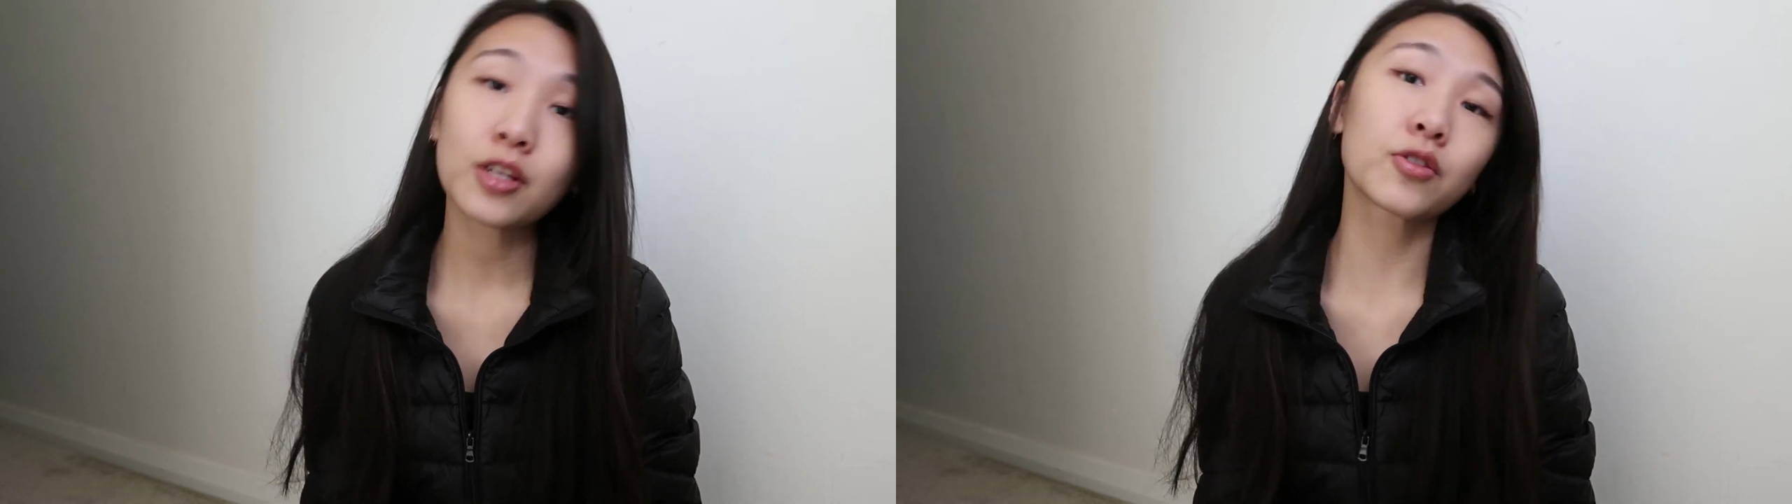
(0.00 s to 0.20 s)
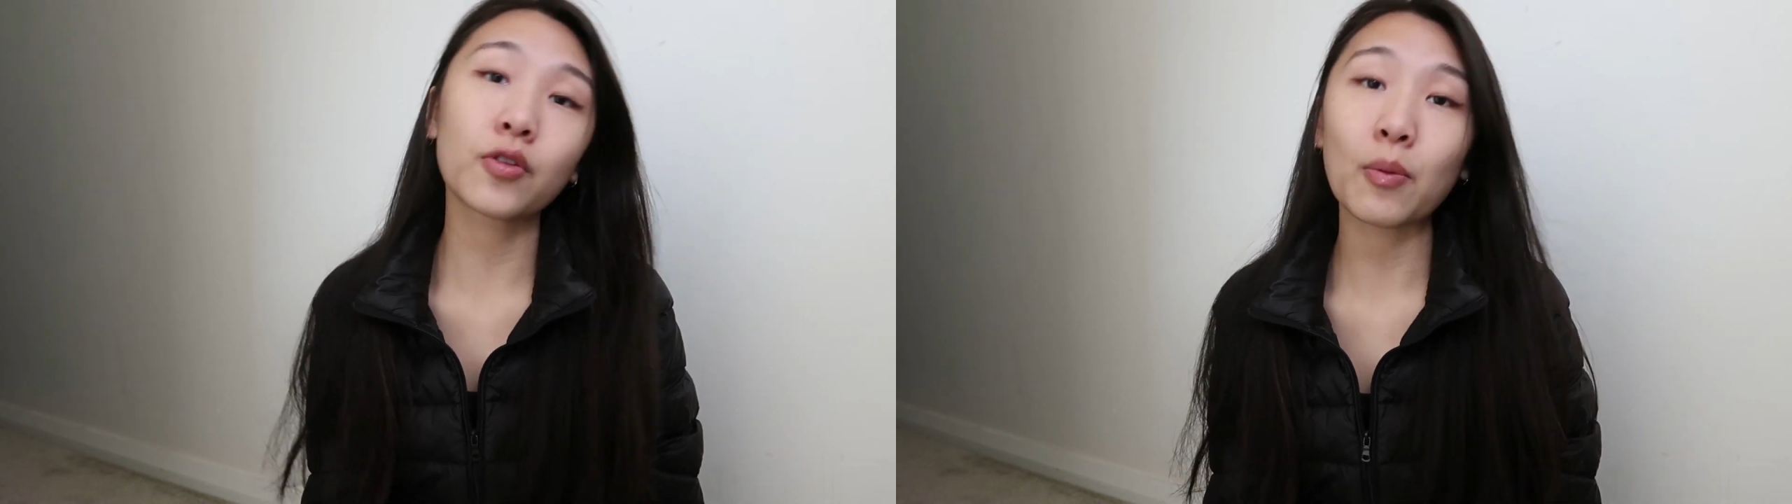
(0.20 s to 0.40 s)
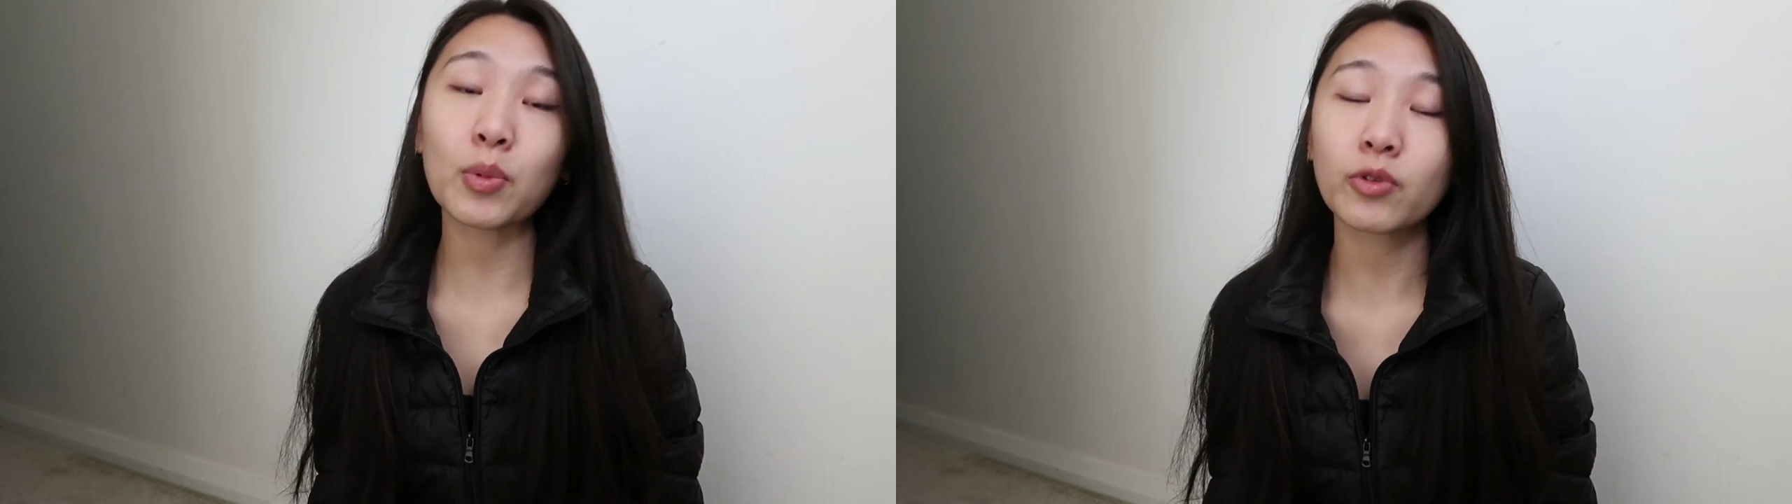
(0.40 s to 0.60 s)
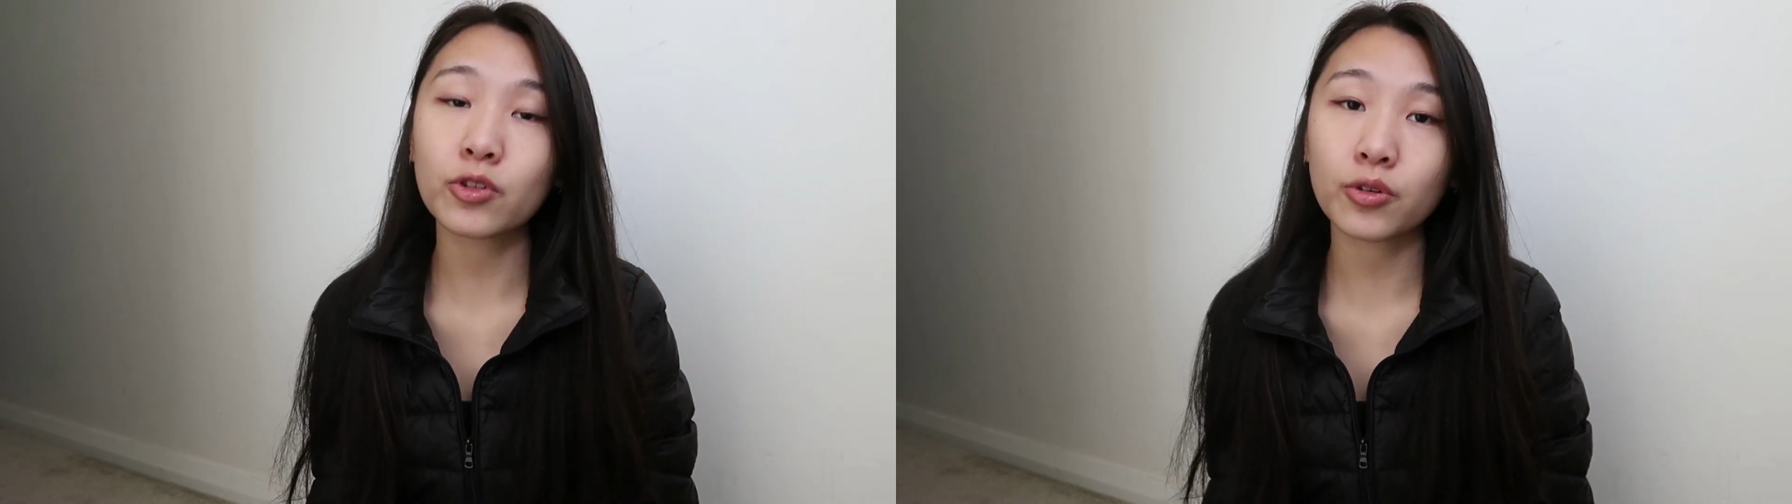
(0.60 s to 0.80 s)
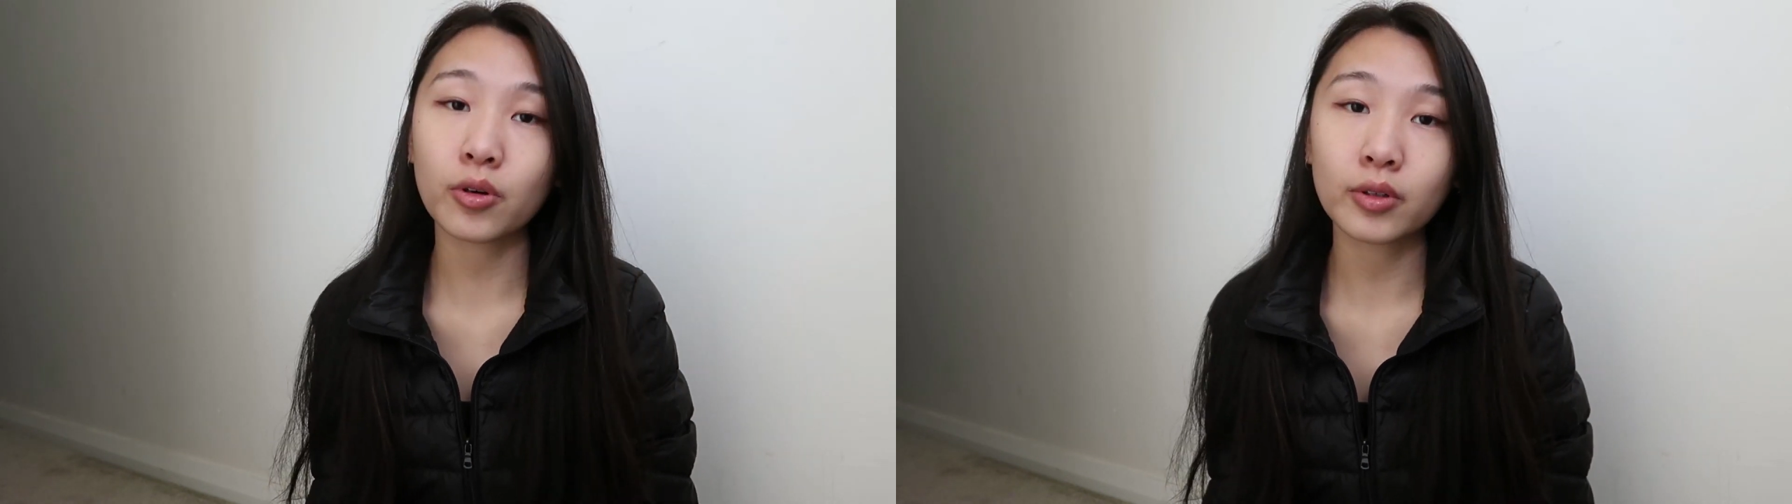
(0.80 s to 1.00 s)
So I've been
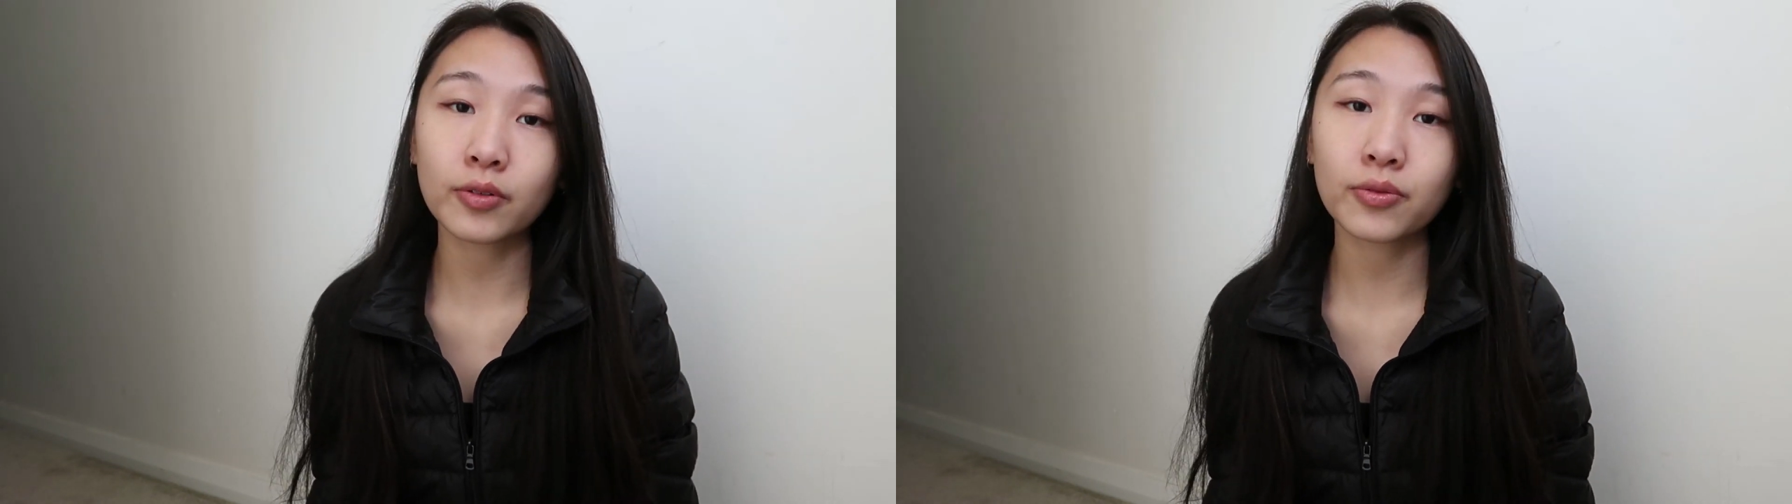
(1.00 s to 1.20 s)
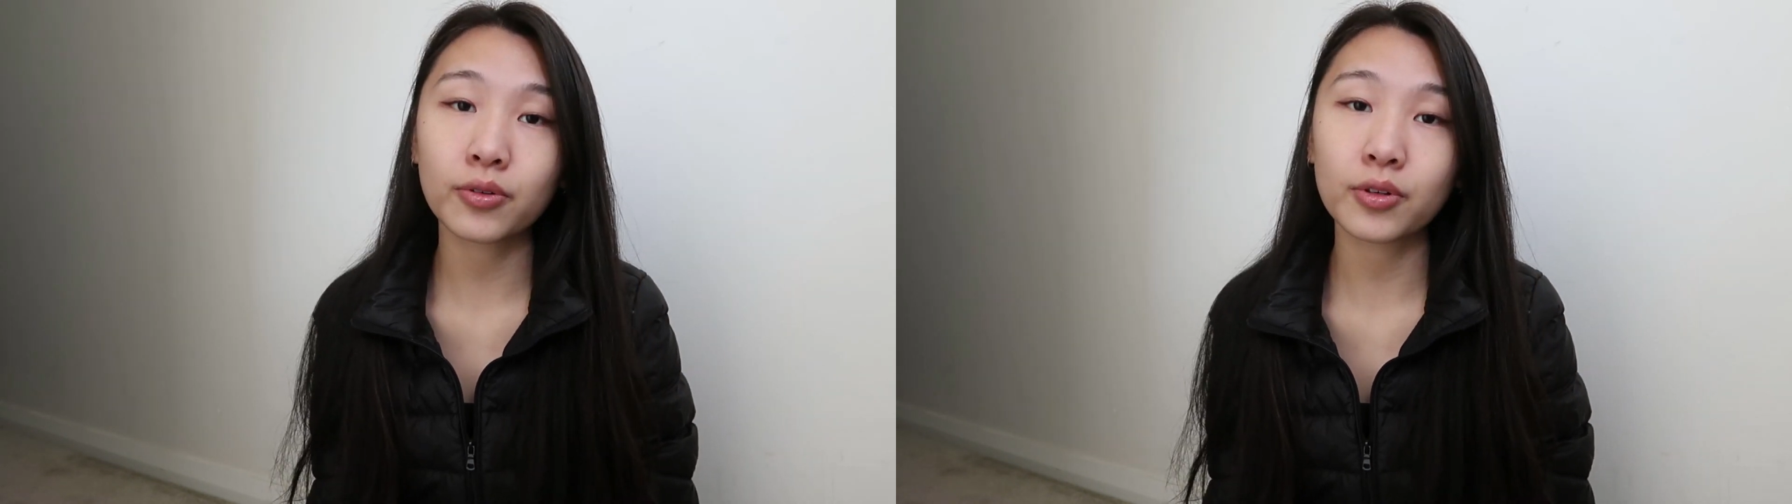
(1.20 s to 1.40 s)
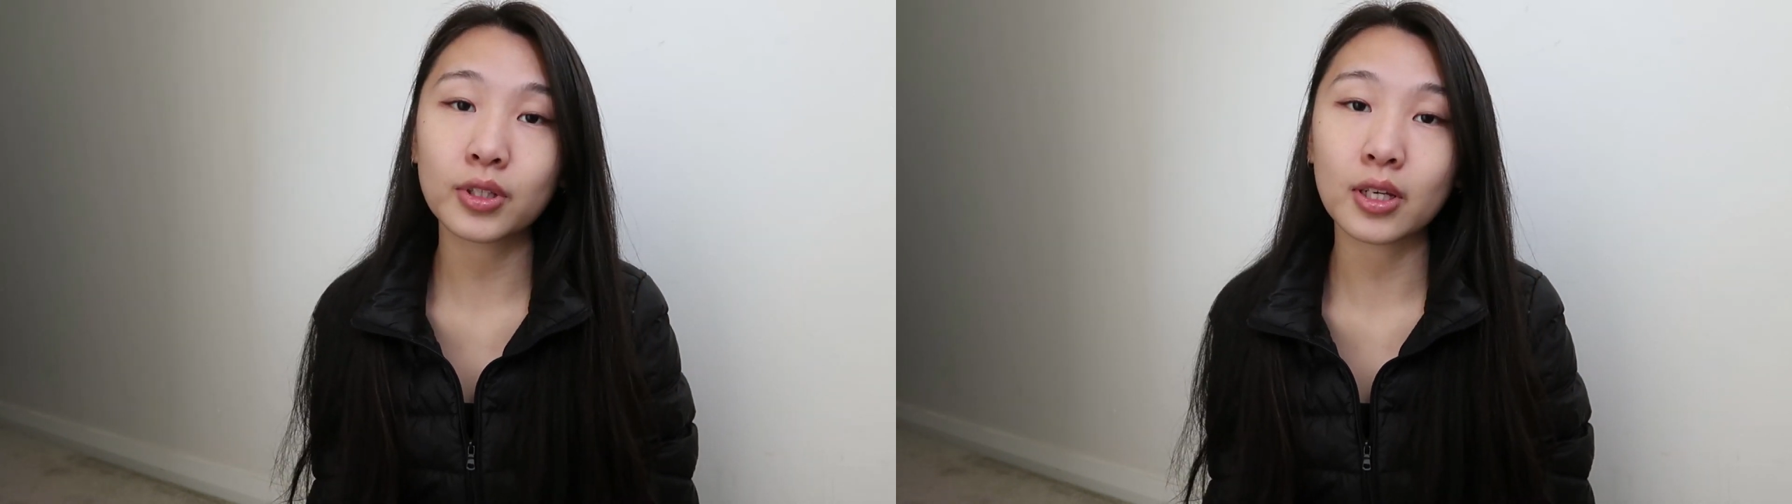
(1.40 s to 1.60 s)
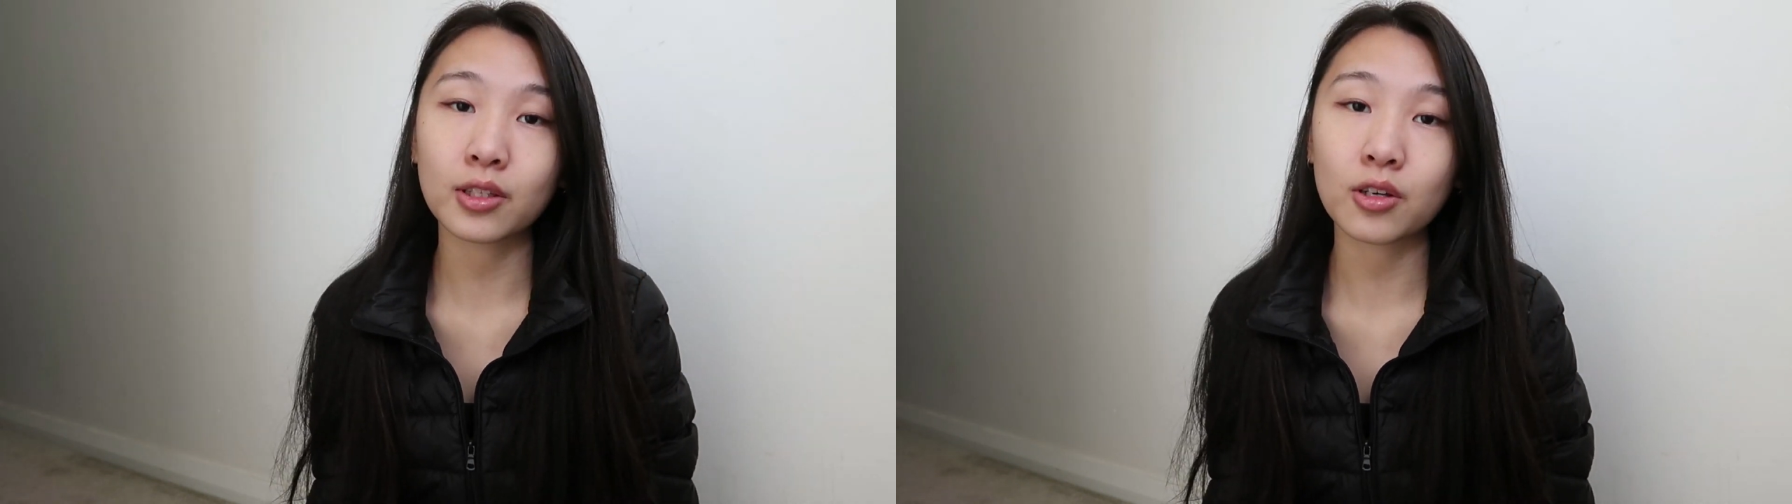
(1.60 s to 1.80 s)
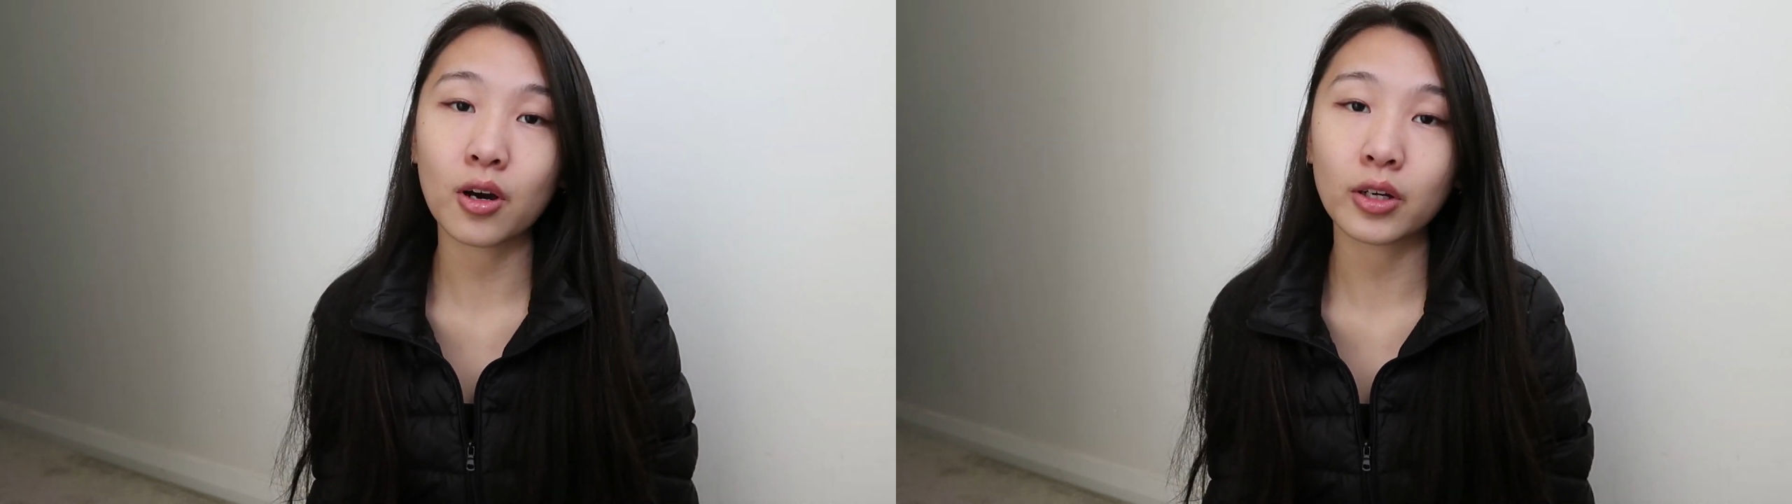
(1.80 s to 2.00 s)
scrolling through
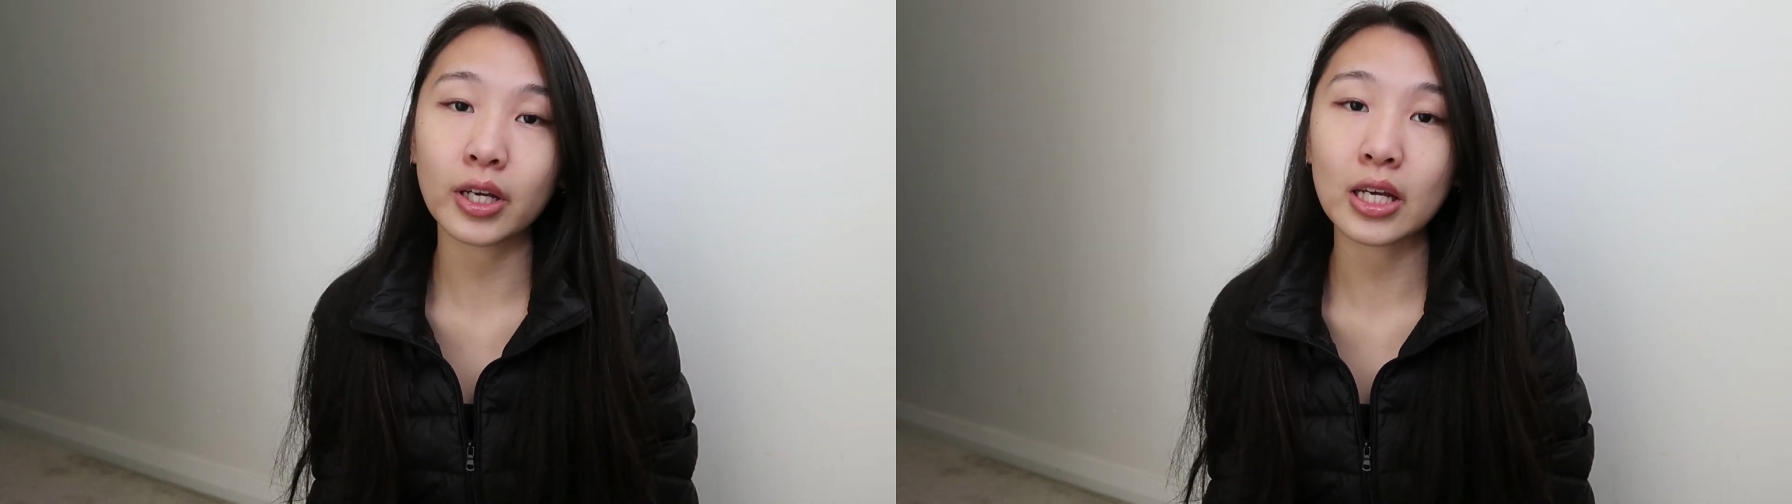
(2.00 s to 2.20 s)
TikTok